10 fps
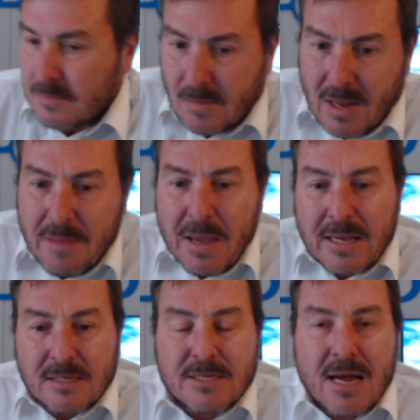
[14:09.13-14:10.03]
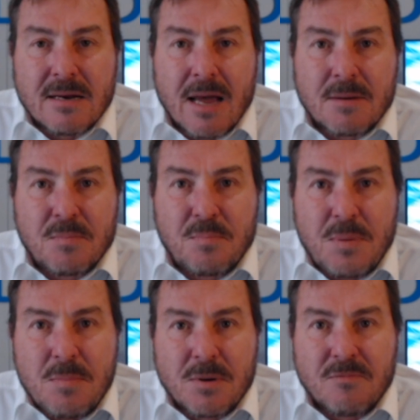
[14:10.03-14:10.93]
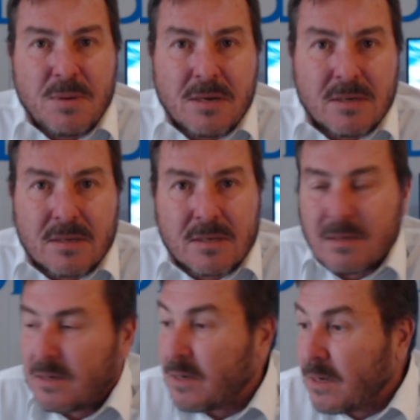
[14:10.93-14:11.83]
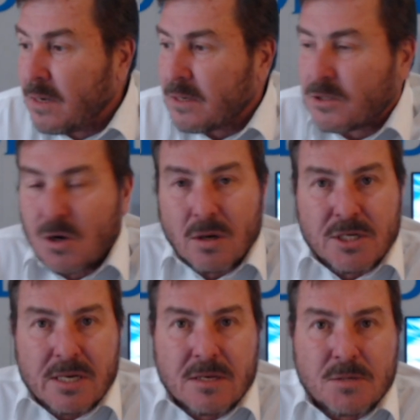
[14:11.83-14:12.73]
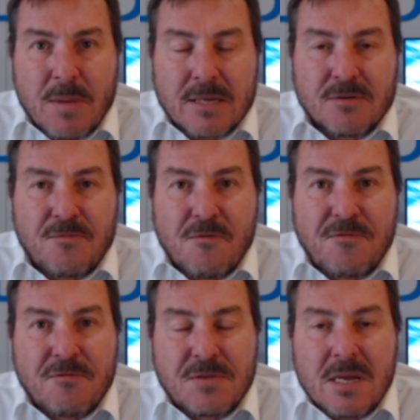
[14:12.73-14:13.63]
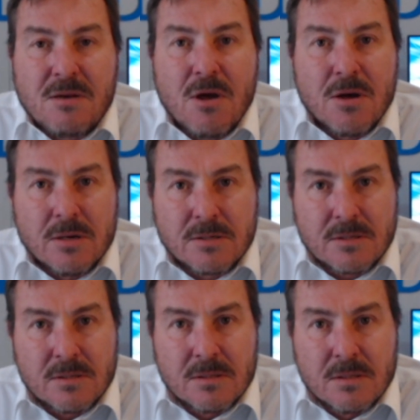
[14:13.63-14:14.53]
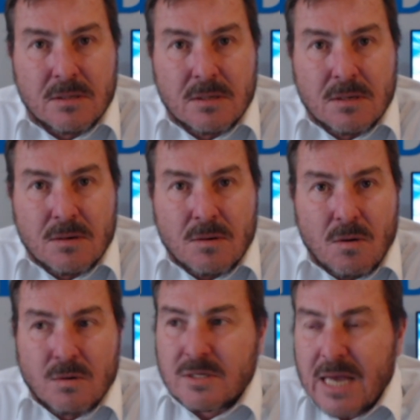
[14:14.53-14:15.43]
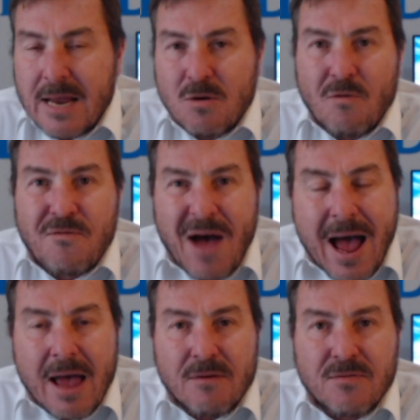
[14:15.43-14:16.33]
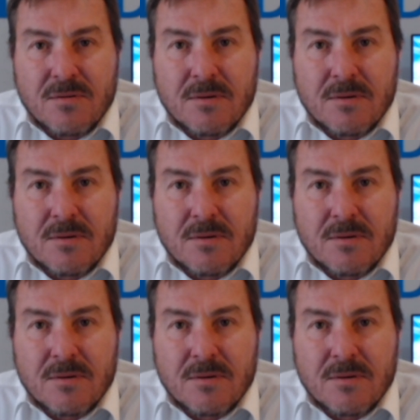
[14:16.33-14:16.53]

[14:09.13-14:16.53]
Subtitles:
they make it sound like people have been dodging this matter for 15 years, or 10, or 5.